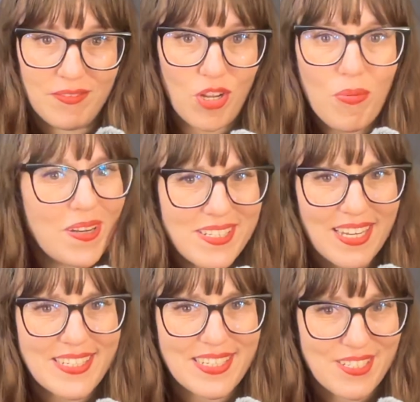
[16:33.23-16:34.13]
Nobody's
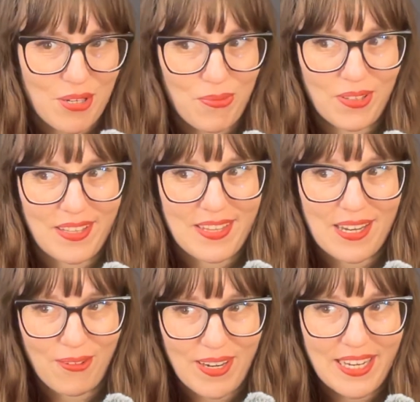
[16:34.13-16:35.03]
ideas are really
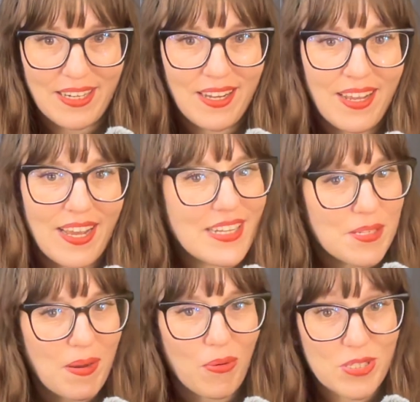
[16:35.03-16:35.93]
that great. It's
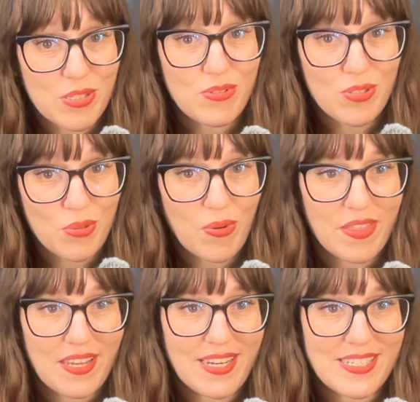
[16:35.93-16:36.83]
about what you do
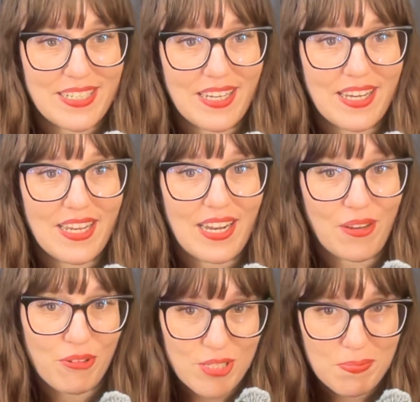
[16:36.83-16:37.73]
with the idea and
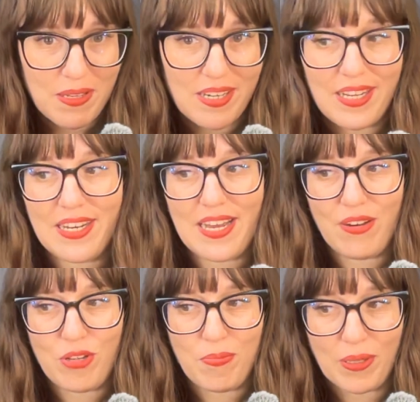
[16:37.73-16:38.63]
how you spin it and
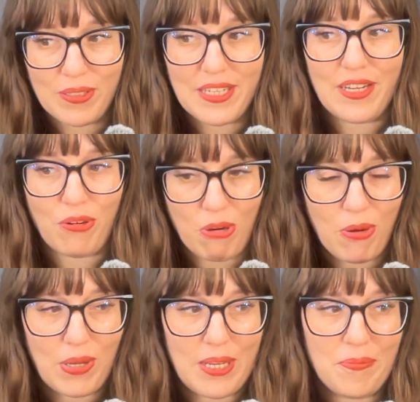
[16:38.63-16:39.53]
how you build it and
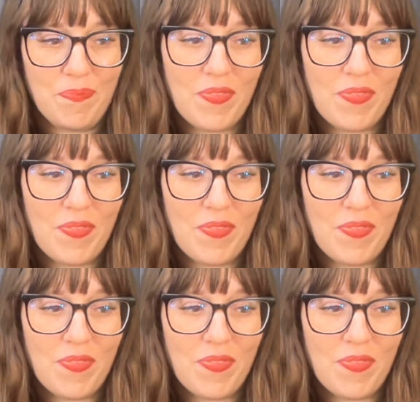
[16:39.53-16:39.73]
grow it.